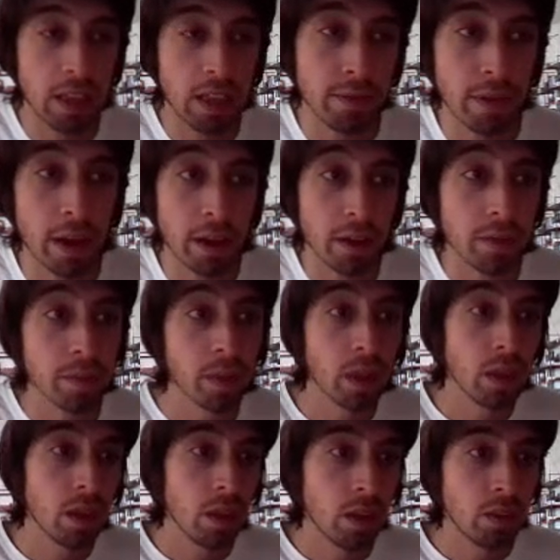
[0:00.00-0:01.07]
obtain the file.
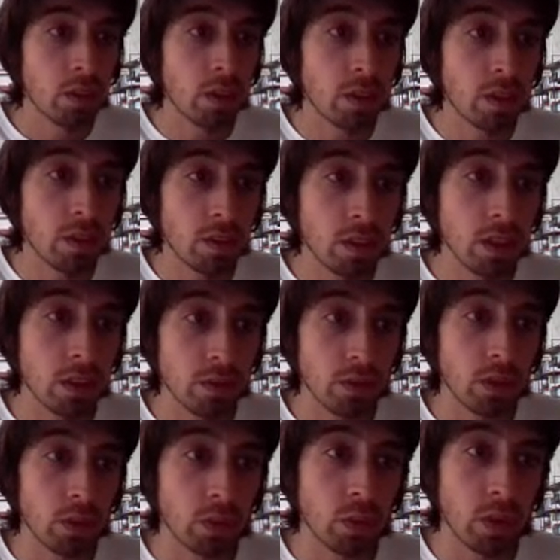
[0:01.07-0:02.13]
So as you can see,
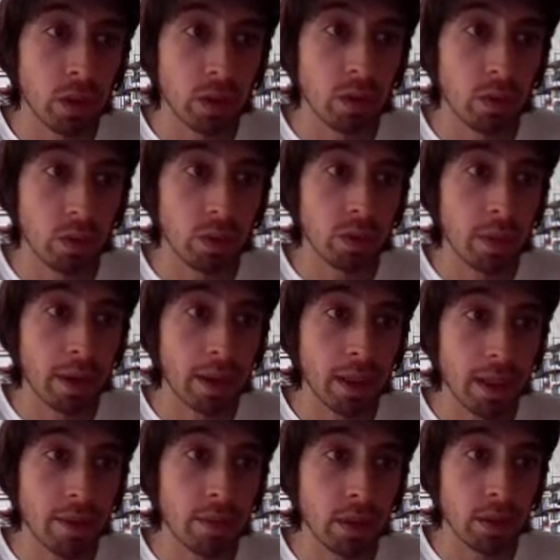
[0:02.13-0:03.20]
the first one was
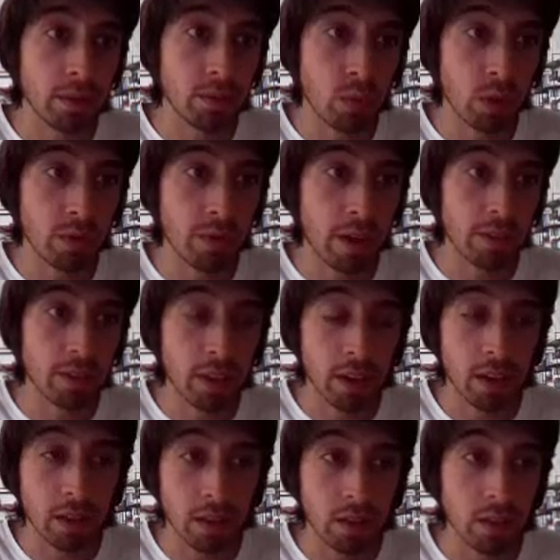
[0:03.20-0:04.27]
about 11.5
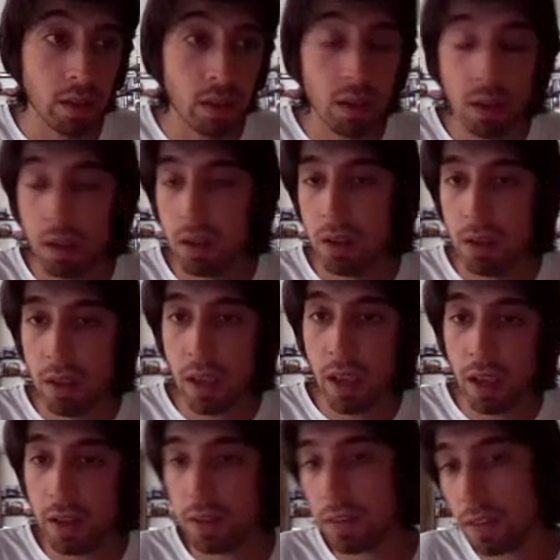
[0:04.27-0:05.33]
seconds,
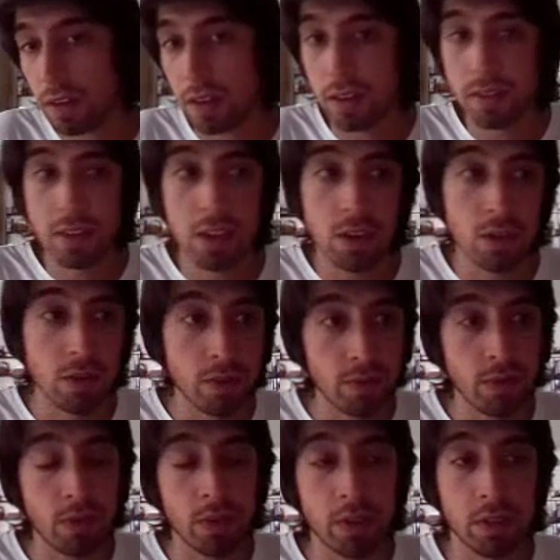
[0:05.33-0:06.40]
and this is gonna
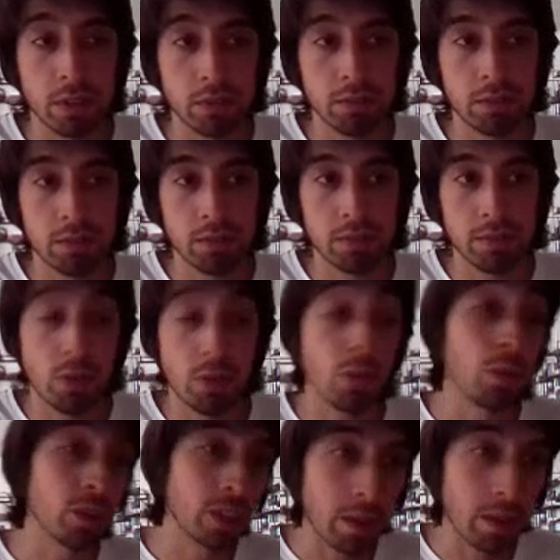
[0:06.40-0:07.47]
continue for
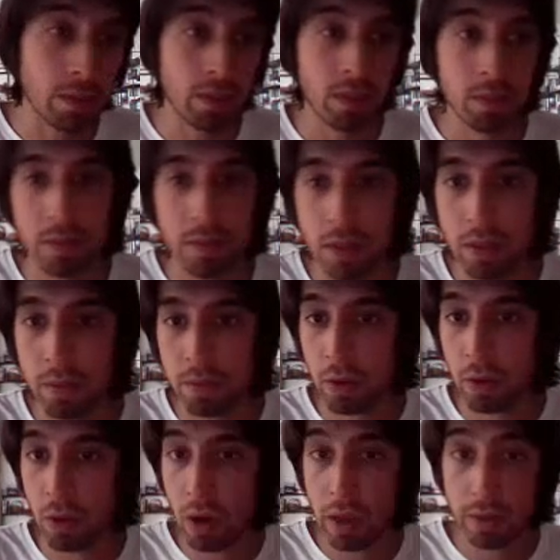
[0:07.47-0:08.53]
4 more times,
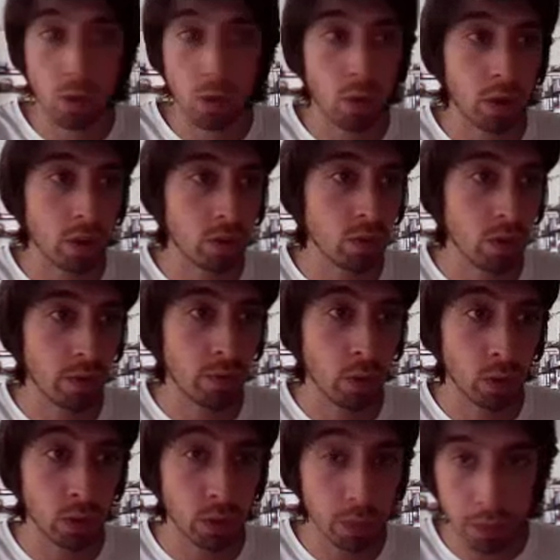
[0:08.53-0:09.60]
as according to our
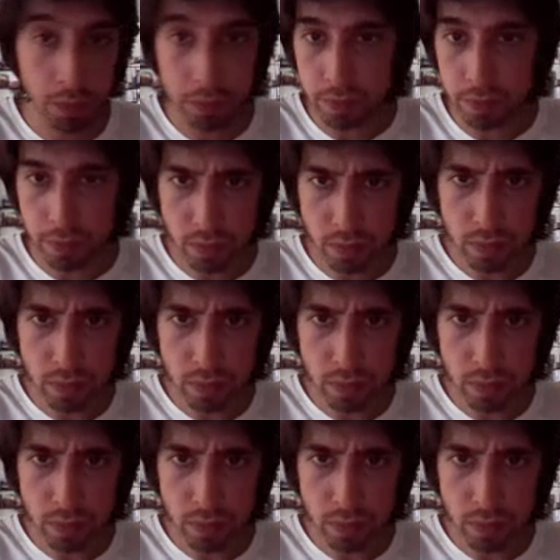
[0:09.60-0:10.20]
for loop.